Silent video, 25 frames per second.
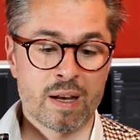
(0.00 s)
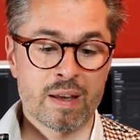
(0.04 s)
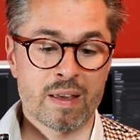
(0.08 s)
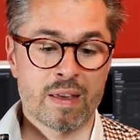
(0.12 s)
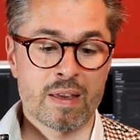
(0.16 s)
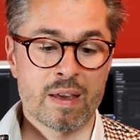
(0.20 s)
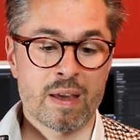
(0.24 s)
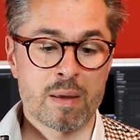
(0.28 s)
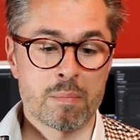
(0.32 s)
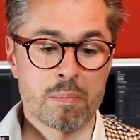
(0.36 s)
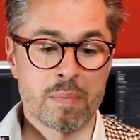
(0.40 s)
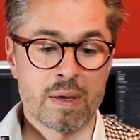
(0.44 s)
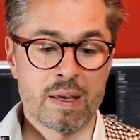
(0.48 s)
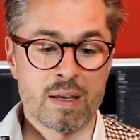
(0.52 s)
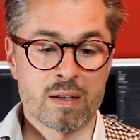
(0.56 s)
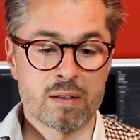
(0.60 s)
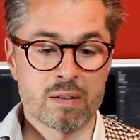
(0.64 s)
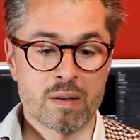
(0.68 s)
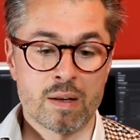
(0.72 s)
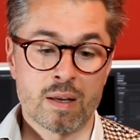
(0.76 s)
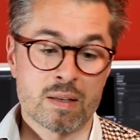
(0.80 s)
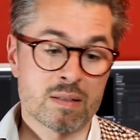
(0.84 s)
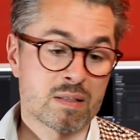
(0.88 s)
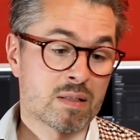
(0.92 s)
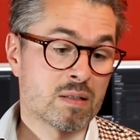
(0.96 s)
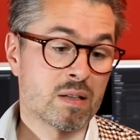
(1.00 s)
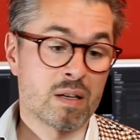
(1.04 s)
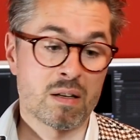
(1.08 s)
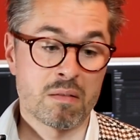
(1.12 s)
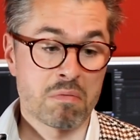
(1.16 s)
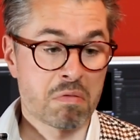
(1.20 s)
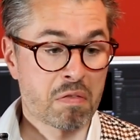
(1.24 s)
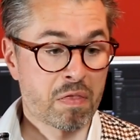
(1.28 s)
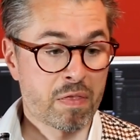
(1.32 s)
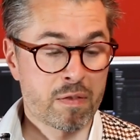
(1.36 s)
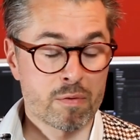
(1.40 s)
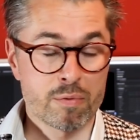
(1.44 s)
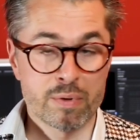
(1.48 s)
I can make, let's say,
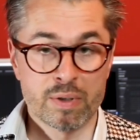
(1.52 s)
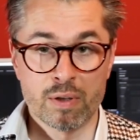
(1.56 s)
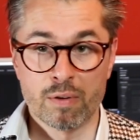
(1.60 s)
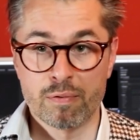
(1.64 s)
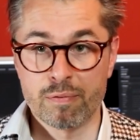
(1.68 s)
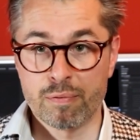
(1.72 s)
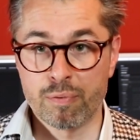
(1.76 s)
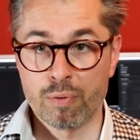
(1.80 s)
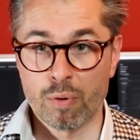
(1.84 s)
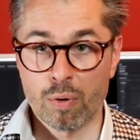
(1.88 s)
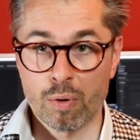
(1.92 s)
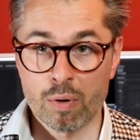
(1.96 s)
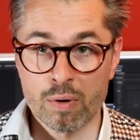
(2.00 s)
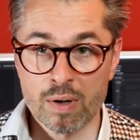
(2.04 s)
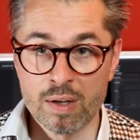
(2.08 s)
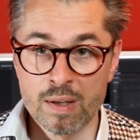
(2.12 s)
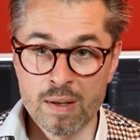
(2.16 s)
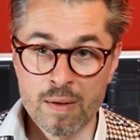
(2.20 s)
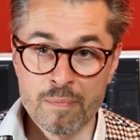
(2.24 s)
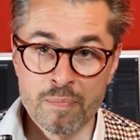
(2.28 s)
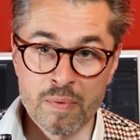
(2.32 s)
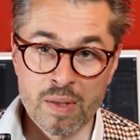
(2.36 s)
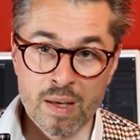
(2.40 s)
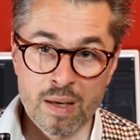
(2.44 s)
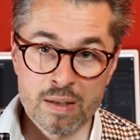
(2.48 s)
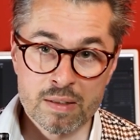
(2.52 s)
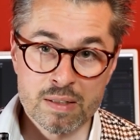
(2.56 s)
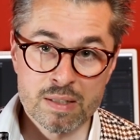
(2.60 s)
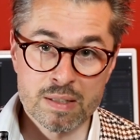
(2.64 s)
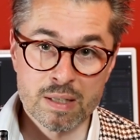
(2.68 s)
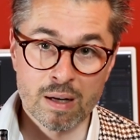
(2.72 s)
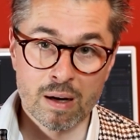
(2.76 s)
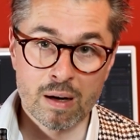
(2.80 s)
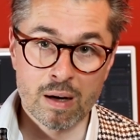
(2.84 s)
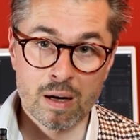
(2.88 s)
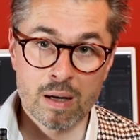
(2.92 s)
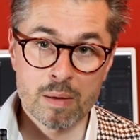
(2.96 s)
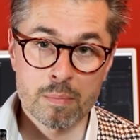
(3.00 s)
3 or 4 at a
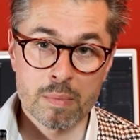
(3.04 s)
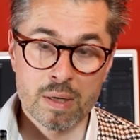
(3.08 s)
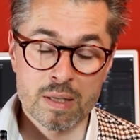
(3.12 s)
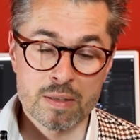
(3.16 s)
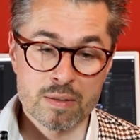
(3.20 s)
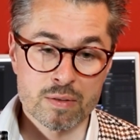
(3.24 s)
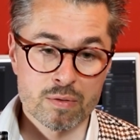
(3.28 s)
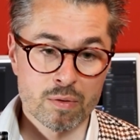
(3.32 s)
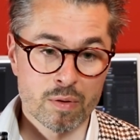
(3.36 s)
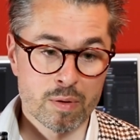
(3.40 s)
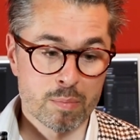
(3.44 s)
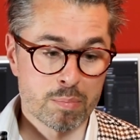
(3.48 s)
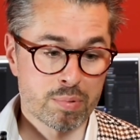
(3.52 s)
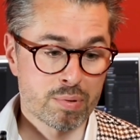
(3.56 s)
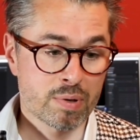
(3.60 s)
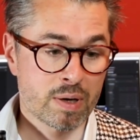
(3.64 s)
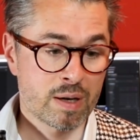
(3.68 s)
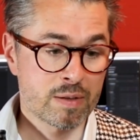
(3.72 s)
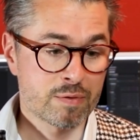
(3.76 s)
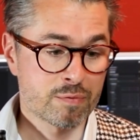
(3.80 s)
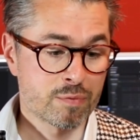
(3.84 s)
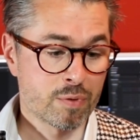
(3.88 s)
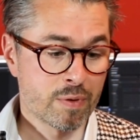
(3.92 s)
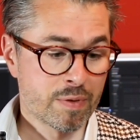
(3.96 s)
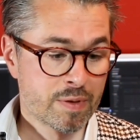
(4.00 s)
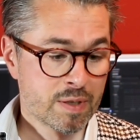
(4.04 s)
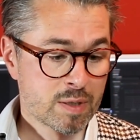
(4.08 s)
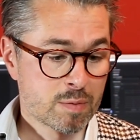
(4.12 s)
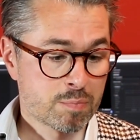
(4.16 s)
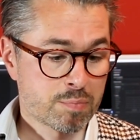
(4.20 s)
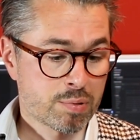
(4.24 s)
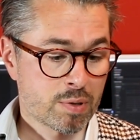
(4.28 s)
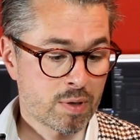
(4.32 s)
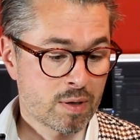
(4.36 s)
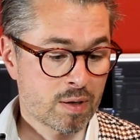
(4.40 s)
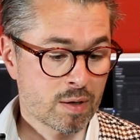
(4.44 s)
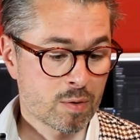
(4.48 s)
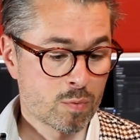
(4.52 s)
time, and so the price for this
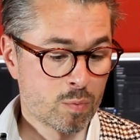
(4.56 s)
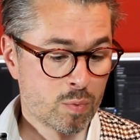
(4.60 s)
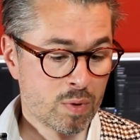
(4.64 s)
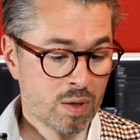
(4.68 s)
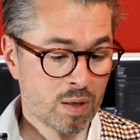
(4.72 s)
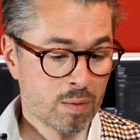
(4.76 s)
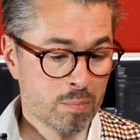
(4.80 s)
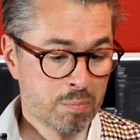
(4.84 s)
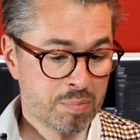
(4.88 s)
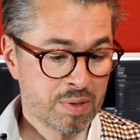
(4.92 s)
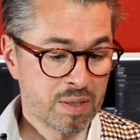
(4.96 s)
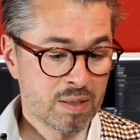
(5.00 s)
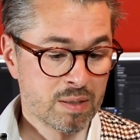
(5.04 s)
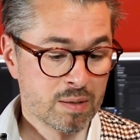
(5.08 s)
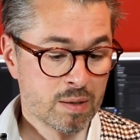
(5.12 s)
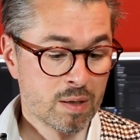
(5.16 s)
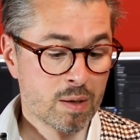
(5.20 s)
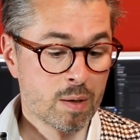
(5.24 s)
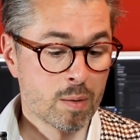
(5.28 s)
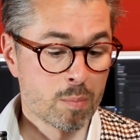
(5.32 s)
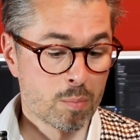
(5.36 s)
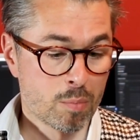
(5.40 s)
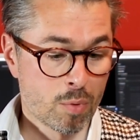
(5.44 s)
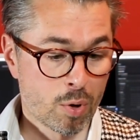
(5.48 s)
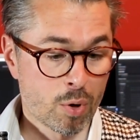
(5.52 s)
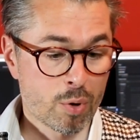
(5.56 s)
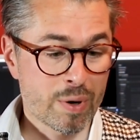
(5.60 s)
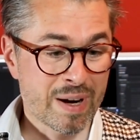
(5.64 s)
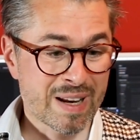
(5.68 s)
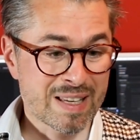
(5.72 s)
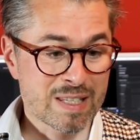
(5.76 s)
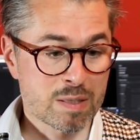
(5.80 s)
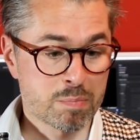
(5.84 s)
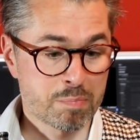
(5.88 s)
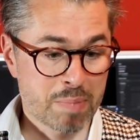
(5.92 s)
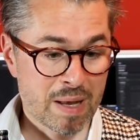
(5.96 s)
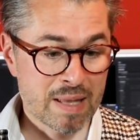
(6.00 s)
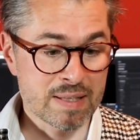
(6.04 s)
product will be more
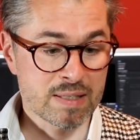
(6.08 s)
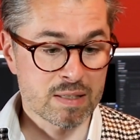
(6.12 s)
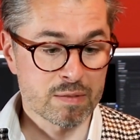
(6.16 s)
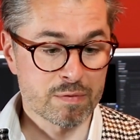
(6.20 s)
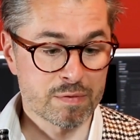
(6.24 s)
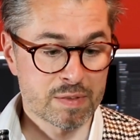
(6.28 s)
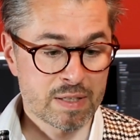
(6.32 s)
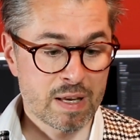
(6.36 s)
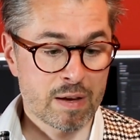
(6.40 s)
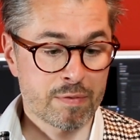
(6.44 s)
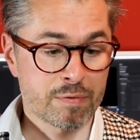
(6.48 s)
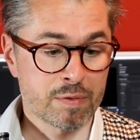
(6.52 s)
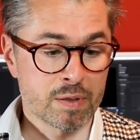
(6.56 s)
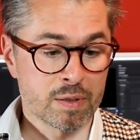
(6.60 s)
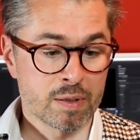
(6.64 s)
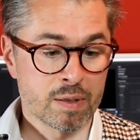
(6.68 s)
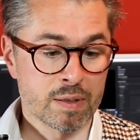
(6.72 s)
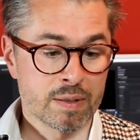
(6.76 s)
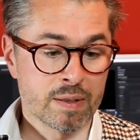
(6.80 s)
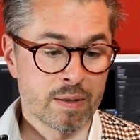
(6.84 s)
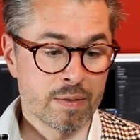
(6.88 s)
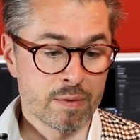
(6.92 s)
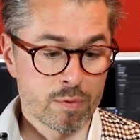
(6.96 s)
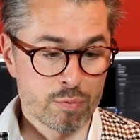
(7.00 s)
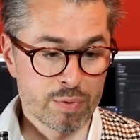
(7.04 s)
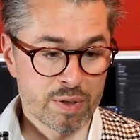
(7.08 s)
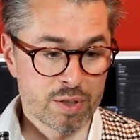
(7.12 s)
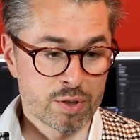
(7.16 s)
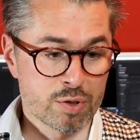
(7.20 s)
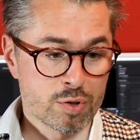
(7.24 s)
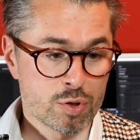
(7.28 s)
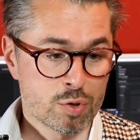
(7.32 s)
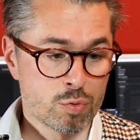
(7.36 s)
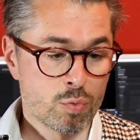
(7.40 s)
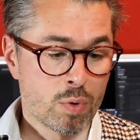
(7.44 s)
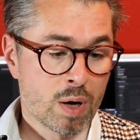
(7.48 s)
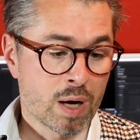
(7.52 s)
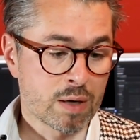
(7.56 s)
expensive, definitely in the
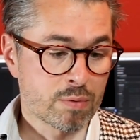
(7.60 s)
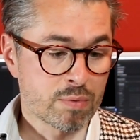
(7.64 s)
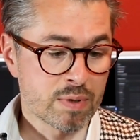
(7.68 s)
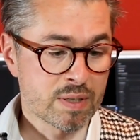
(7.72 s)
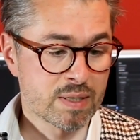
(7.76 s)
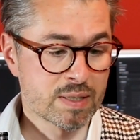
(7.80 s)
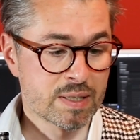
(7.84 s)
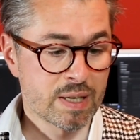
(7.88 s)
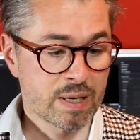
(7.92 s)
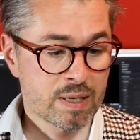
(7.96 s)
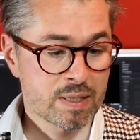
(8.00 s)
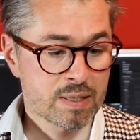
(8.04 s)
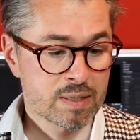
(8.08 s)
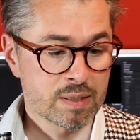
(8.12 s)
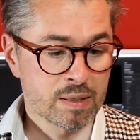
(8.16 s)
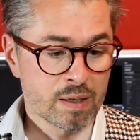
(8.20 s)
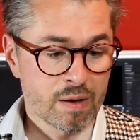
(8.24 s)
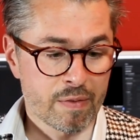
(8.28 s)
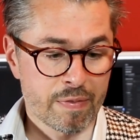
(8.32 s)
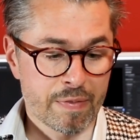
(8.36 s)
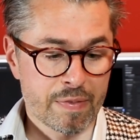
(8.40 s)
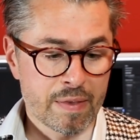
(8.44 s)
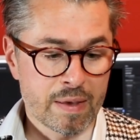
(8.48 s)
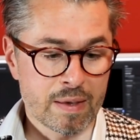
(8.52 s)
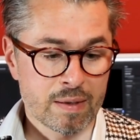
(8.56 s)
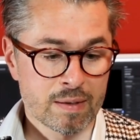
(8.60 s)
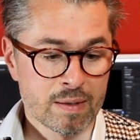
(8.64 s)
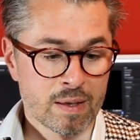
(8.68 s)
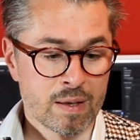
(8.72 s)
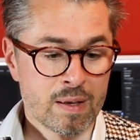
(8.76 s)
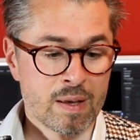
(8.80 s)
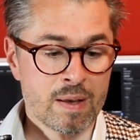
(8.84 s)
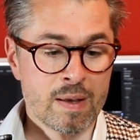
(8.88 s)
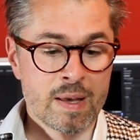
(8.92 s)
region 260, I think.